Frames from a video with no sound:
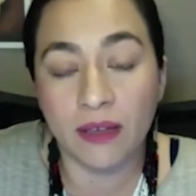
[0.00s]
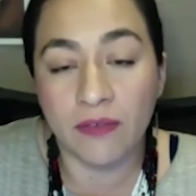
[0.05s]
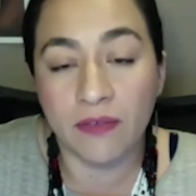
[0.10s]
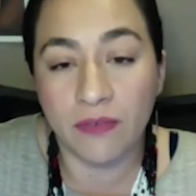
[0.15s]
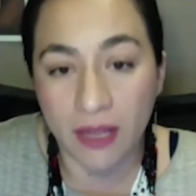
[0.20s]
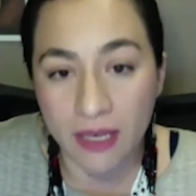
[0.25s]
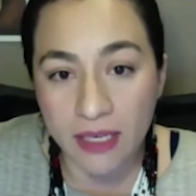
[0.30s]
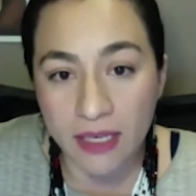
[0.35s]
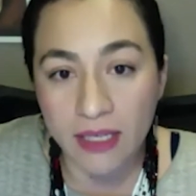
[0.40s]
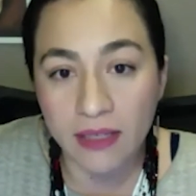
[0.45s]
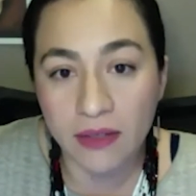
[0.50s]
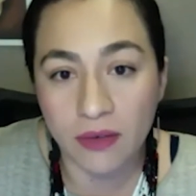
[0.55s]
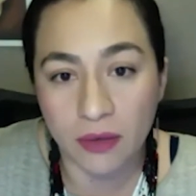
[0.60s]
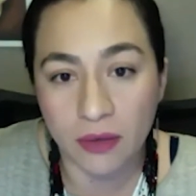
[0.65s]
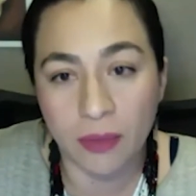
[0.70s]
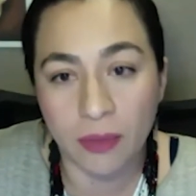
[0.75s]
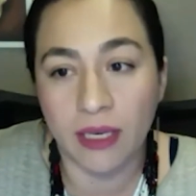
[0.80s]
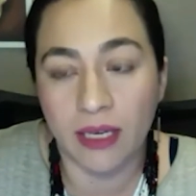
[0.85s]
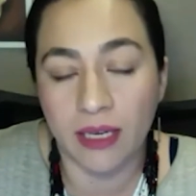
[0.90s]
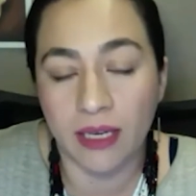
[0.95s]
funding the
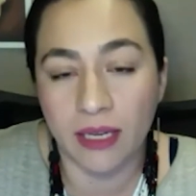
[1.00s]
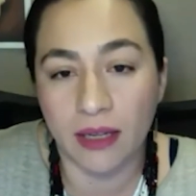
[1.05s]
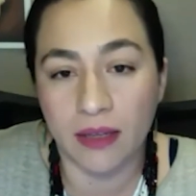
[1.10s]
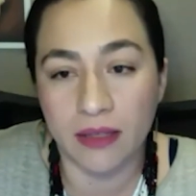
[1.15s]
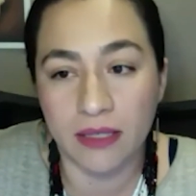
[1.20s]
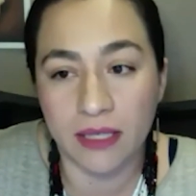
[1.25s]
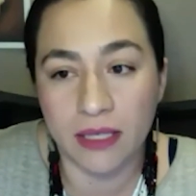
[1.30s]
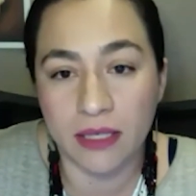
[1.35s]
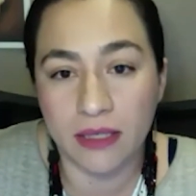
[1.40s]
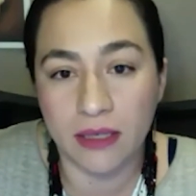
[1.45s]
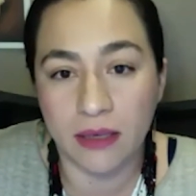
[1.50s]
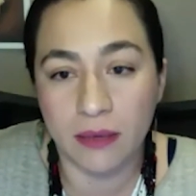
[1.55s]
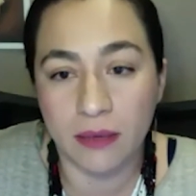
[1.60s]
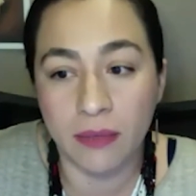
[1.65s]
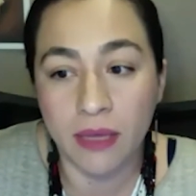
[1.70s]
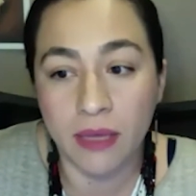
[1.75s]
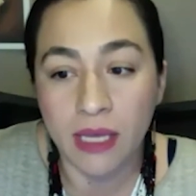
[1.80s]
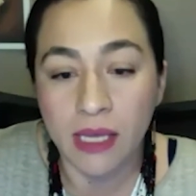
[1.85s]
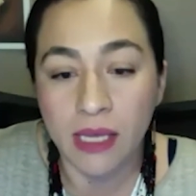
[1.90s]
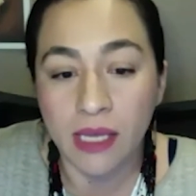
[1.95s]
urban Indian health system
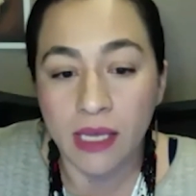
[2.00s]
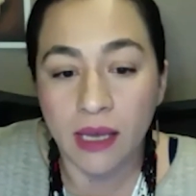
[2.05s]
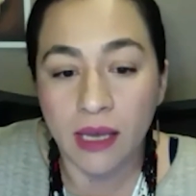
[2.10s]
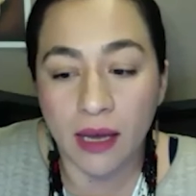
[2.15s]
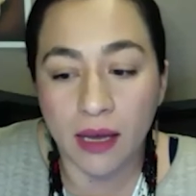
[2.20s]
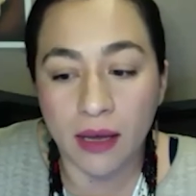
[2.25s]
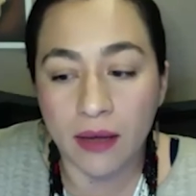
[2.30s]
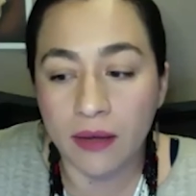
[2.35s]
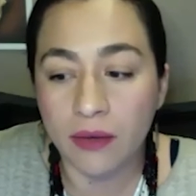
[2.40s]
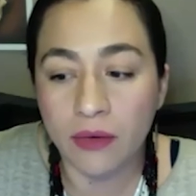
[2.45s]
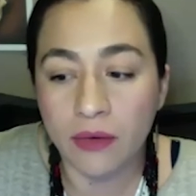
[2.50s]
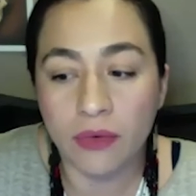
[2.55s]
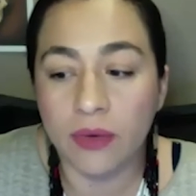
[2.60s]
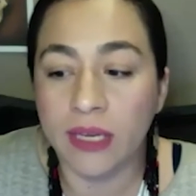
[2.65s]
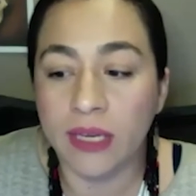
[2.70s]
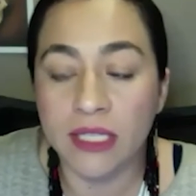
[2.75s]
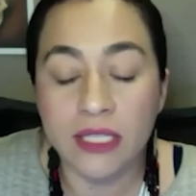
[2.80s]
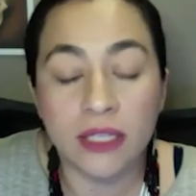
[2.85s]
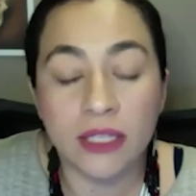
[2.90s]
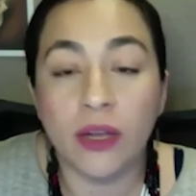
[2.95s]

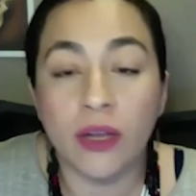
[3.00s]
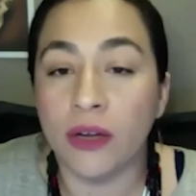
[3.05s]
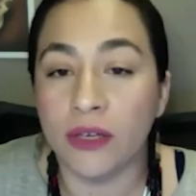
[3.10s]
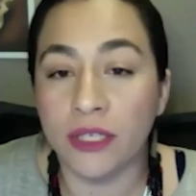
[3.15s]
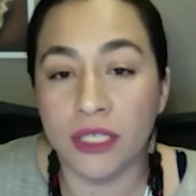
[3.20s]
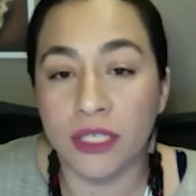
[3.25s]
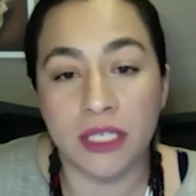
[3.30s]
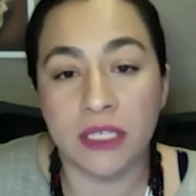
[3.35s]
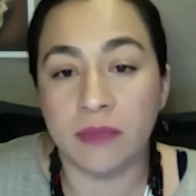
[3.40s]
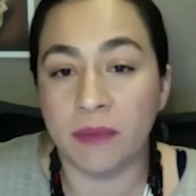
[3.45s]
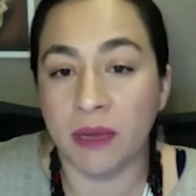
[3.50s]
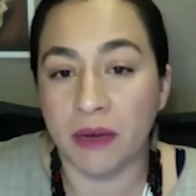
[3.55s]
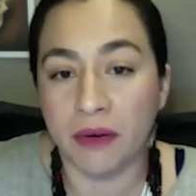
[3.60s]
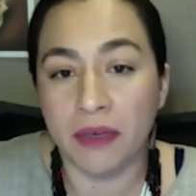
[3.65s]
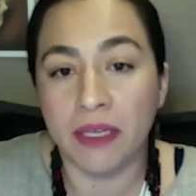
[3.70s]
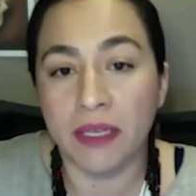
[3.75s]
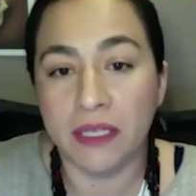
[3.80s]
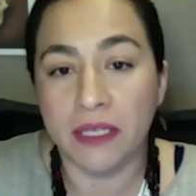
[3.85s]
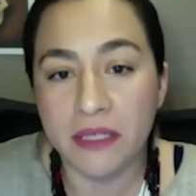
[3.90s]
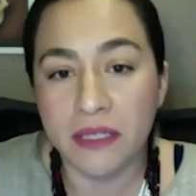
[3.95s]
creates large
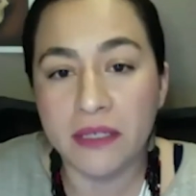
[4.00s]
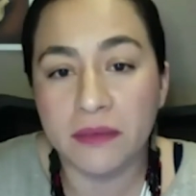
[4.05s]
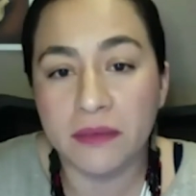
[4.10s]
disparities.